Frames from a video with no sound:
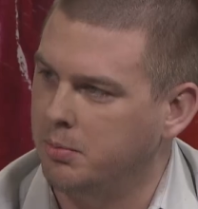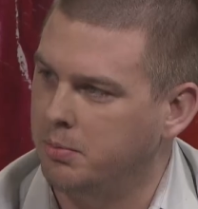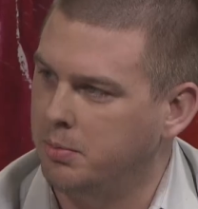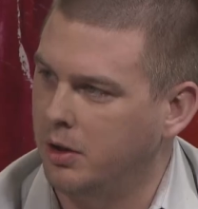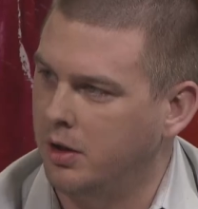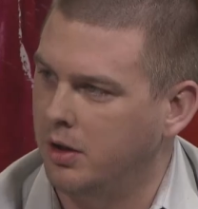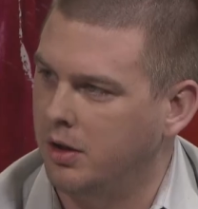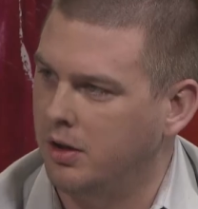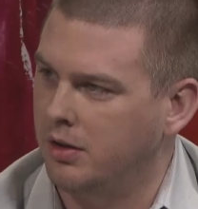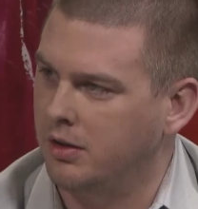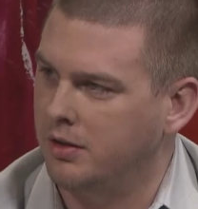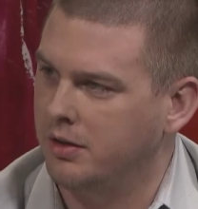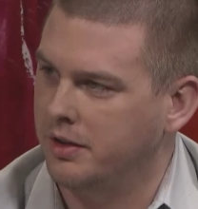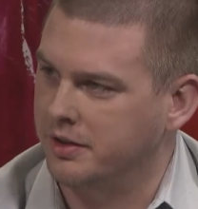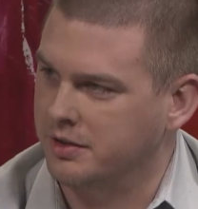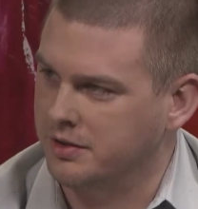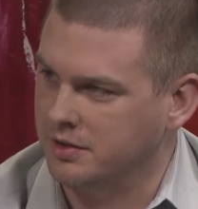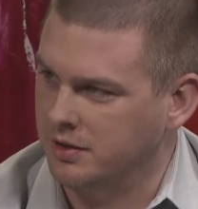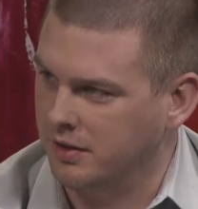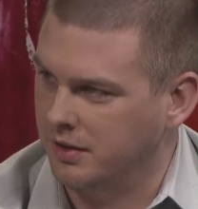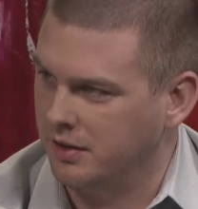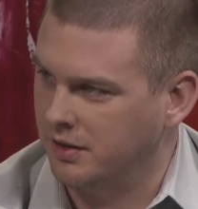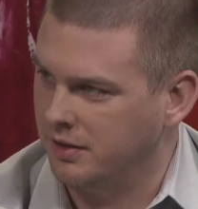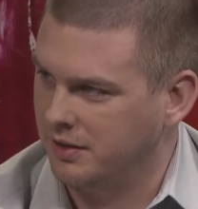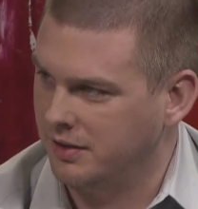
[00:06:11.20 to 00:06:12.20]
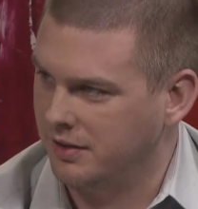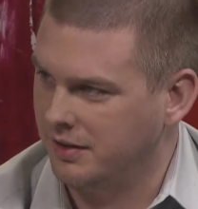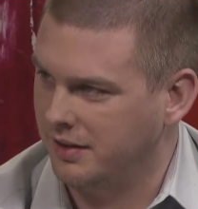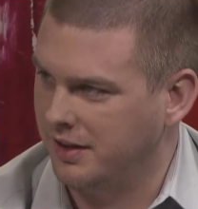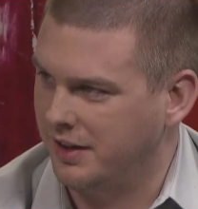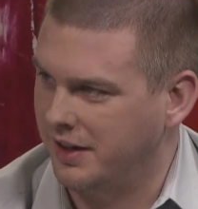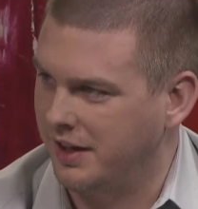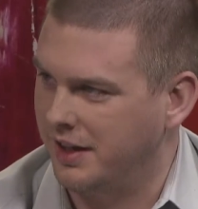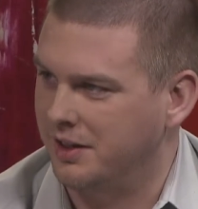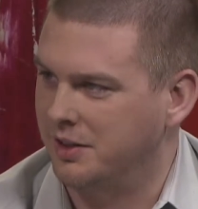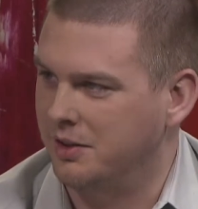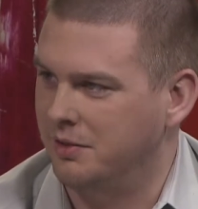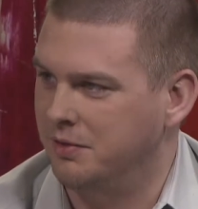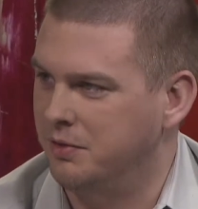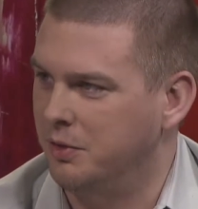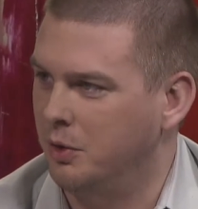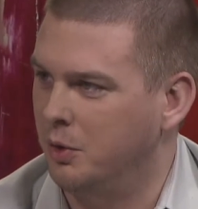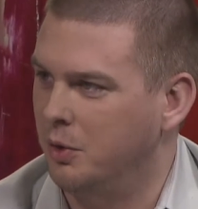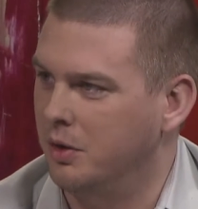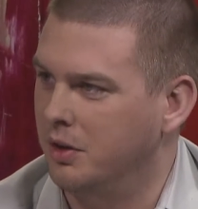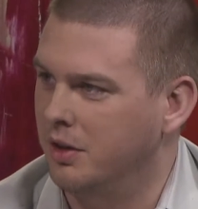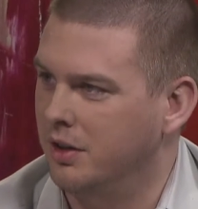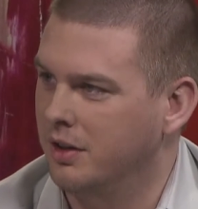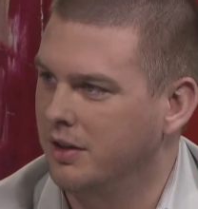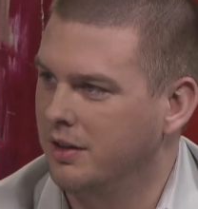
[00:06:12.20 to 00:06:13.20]
ball, it's going to hit the
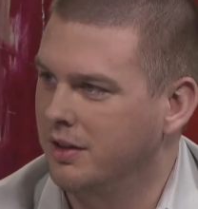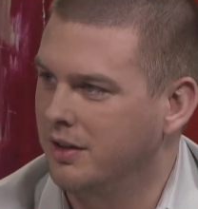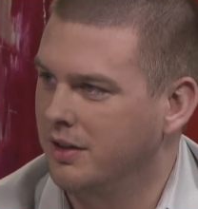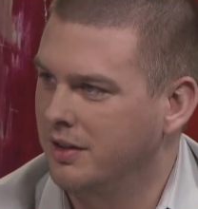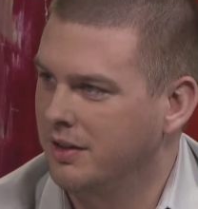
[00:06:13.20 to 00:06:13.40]
floor.